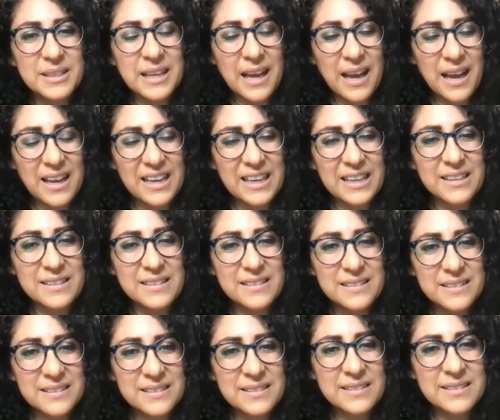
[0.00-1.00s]

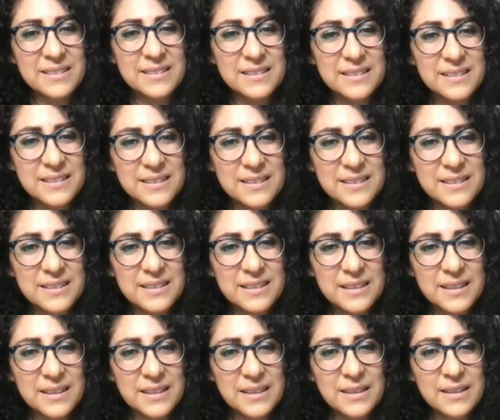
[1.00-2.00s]

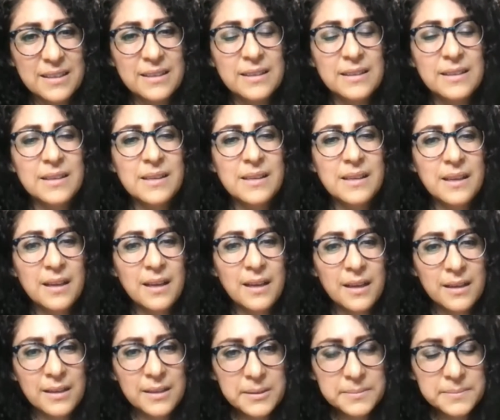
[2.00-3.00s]

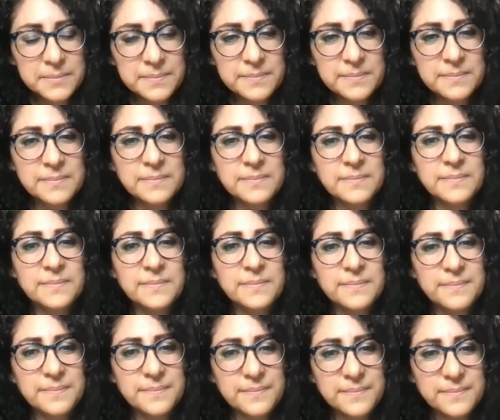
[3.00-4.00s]

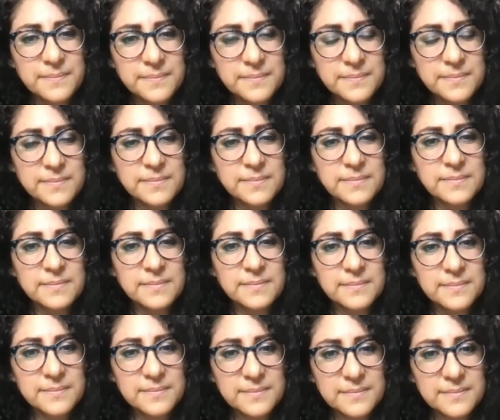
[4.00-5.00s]

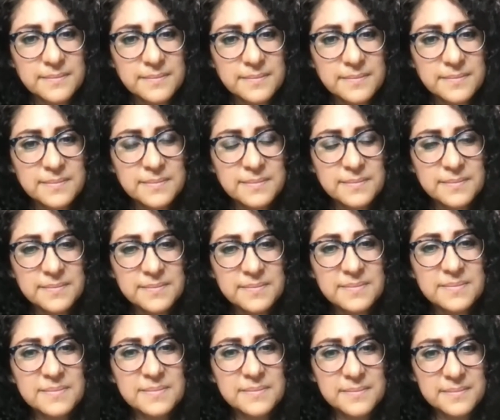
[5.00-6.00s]

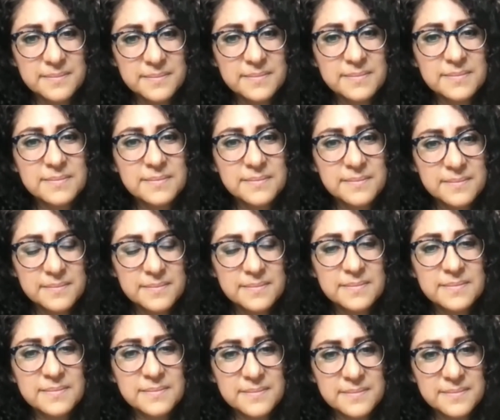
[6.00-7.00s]

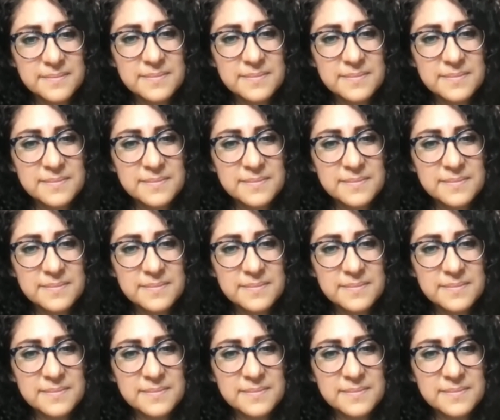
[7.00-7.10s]
No words are spoken by the person on screen.